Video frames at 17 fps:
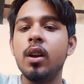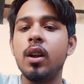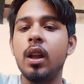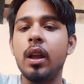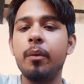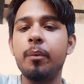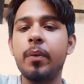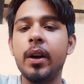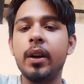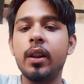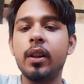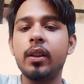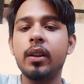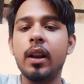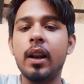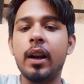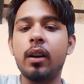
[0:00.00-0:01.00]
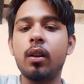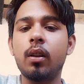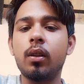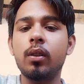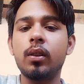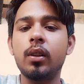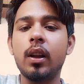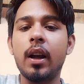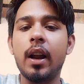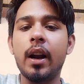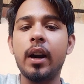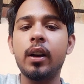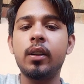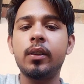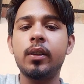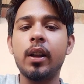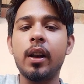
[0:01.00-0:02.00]
imprinting the letter on the
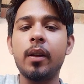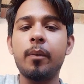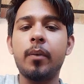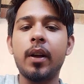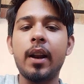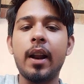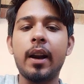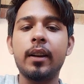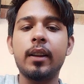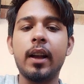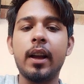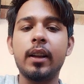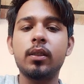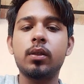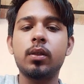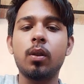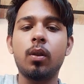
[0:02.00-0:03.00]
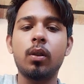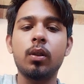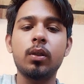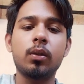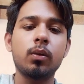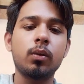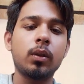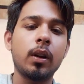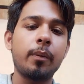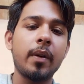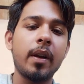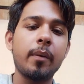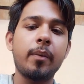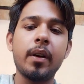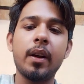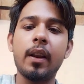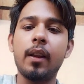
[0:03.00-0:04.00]
head, the ribbon, and the hands on to the paper.